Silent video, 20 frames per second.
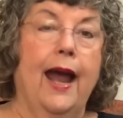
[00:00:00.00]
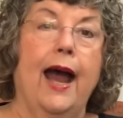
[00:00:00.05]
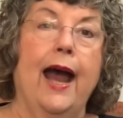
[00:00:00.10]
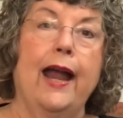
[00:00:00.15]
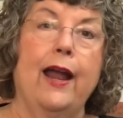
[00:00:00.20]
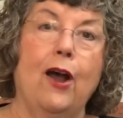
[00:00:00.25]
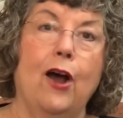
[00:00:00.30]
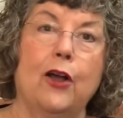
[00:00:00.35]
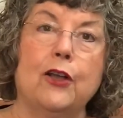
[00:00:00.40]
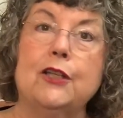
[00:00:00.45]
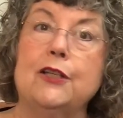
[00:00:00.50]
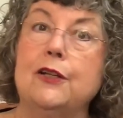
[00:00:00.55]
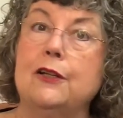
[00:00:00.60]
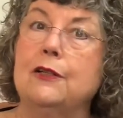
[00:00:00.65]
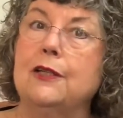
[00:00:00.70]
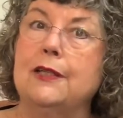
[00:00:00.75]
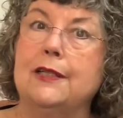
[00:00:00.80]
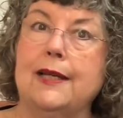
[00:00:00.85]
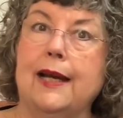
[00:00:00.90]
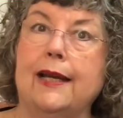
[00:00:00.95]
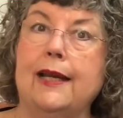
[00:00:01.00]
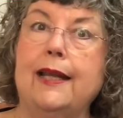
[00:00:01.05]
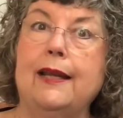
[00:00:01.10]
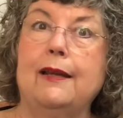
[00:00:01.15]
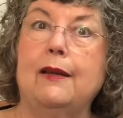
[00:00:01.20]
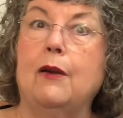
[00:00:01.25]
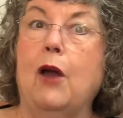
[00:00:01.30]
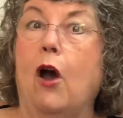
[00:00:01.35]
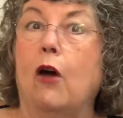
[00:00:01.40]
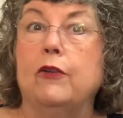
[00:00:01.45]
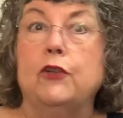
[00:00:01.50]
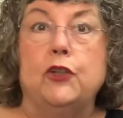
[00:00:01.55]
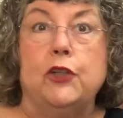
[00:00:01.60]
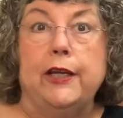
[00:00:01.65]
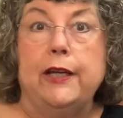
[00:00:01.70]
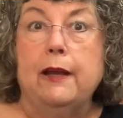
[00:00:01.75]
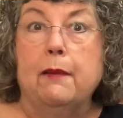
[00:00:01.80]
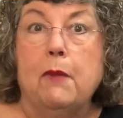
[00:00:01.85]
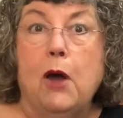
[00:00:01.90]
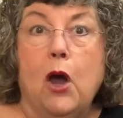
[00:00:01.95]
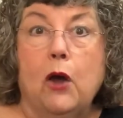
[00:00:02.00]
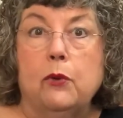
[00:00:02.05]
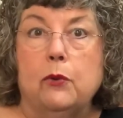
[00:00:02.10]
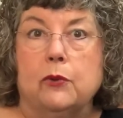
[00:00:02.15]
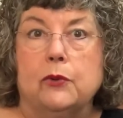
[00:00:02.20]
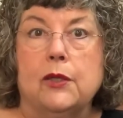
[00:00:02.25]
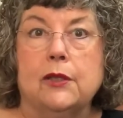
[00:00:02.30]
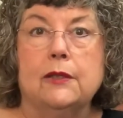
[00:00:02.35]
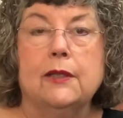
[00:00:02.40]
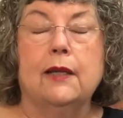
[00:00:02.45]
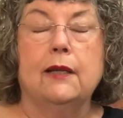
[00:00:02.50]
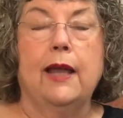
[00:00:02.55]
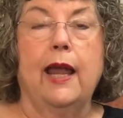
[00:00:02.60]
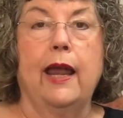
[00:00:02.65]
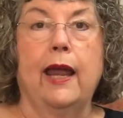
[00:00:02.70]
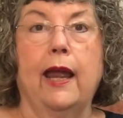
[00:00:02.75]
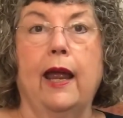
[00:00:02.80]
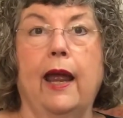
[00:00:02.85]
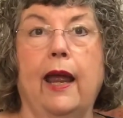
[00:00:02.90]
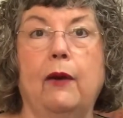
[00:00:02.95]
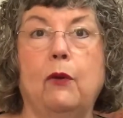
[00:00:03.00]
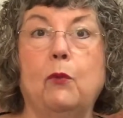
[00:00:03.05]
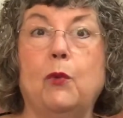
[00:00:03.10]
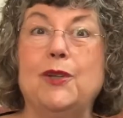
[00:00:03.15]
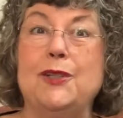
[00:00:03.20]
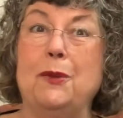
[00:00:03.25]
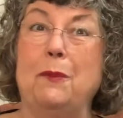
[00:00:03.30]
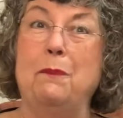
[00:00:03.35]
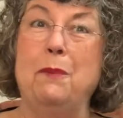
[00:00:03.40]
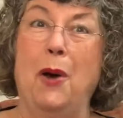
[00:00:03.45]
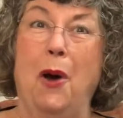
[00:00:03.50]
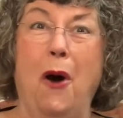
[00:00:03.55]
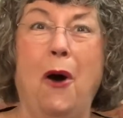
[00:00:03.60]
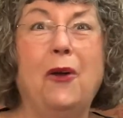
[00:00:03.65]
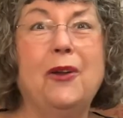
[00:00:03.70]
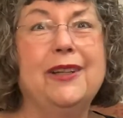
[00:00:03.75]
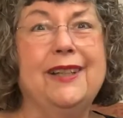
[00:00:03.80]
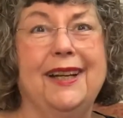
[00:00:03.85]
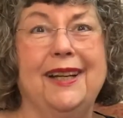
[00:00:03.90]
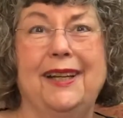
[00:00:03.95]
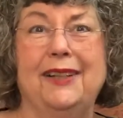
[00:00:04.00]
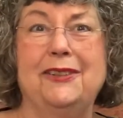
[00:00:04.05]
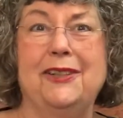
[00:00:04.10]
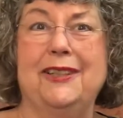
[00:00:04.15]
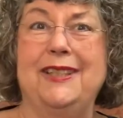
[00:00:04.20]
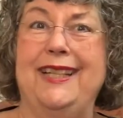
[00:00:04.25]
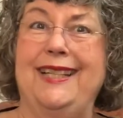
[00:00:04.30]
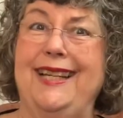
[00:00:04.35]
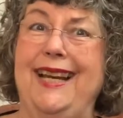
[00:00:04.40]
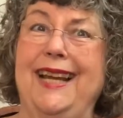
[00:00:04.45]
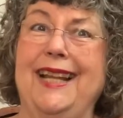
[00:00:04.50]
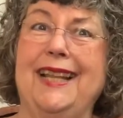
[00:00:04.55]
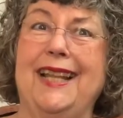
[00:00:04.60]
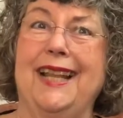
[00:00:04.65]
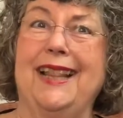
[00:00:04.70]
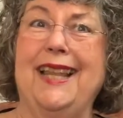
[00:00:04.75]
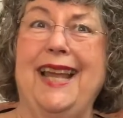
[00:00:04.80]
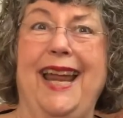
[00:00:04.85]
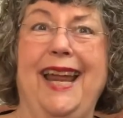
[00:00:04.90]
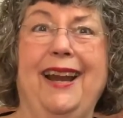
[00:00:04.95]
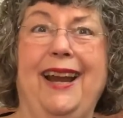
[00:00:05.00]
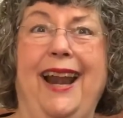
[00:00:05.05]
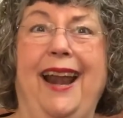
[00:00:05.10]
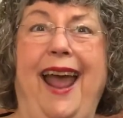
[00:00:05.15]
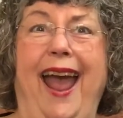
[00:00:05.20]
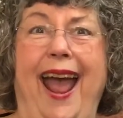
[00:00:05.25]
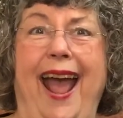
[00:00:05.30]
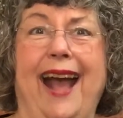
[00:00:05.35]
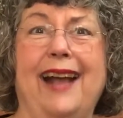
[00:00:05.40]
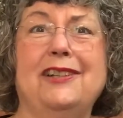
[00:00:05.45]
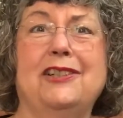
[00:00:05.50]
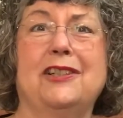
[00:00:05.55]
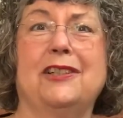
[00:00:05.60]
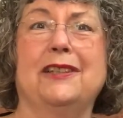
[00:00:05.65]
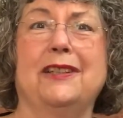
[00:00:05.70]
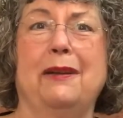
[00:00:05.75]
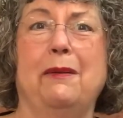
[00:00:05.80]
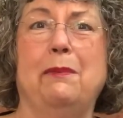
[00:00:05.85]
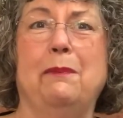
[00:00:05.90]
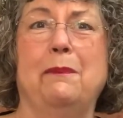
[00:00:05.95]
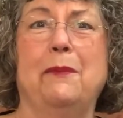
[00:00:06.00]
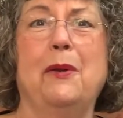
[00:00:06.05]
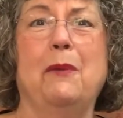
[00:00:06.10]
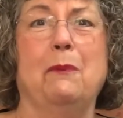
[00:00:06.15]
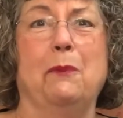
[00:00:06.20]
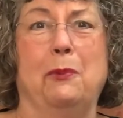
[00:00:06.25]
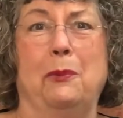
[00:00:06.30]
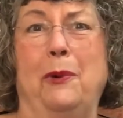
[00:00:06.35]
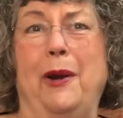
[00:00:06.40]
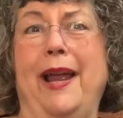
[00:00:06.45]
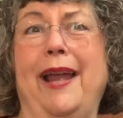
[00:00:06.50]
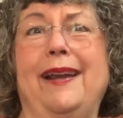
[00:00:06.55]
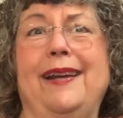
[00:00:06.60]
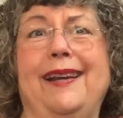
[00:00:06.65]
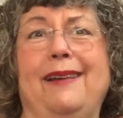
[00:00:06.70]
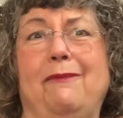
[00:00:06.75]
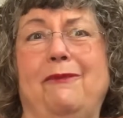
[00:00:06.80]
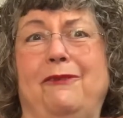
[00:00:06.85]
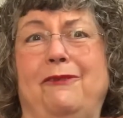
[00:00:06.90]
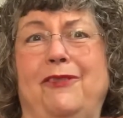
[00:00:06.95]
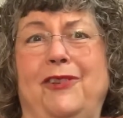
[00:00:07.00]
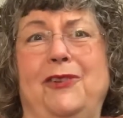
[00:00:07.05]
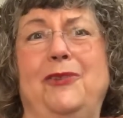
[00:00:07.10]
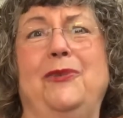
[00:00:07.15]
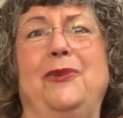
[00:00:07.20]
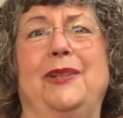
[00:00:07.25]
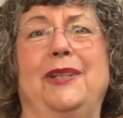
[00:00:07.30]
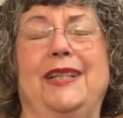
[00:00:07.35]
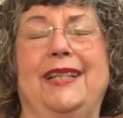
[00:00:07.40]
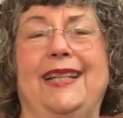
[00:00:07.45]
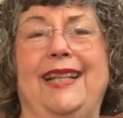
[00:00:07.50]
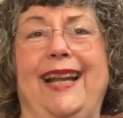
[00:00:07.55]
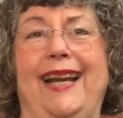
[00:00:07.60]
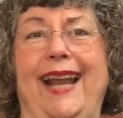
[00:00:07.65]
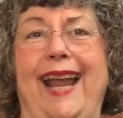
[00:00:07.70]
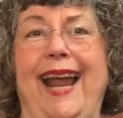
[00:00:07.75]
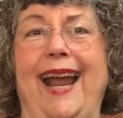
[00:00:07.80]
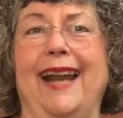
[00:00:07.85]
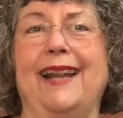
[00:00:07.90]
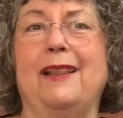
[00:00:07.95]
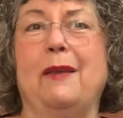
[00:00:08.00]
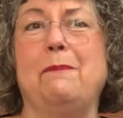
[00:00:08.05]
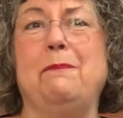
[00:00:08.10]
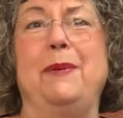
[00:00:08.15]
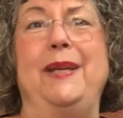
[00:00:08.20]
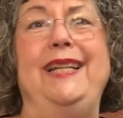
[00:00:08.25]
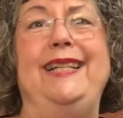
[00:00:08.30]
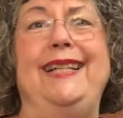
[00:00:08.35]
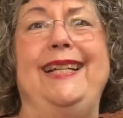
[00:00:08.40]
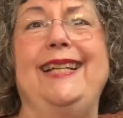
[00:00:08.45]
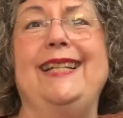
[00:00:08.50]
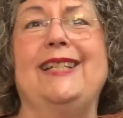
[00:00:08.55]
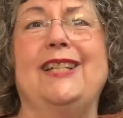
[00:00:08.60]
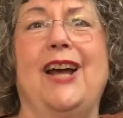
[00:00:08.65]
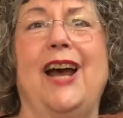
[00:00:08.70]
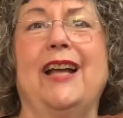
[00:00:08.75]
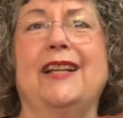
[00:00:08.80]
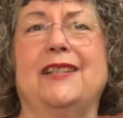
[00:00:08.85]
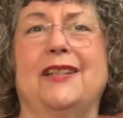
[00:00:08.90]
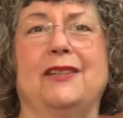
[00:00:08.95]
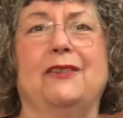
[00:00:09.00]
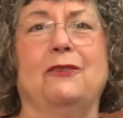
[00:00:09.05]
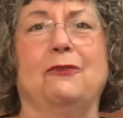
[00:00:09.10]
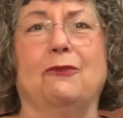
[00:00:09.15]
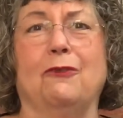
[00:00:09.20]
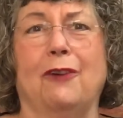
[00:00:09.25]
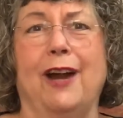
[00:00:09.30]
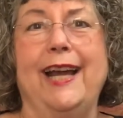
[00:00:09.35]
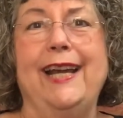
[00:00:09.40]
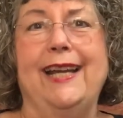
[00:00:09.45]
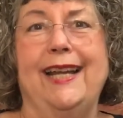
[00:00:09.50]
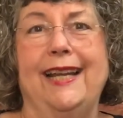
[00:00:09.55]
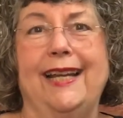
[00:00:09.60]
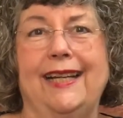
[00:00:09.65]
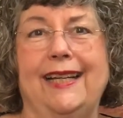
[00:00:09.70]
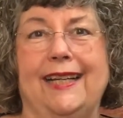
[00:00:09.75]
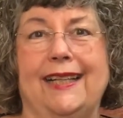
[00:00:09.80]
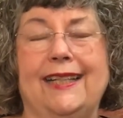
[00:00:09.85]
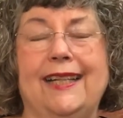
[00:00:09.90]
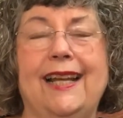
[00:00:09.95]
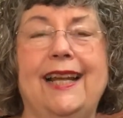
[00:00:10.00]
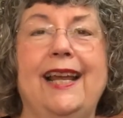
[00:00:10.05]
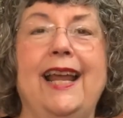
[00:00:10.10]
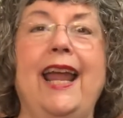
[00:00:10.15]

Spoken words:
I also studied GMOs and was appalled to understand that they had actually bred foods that had the Bt toxin right in it.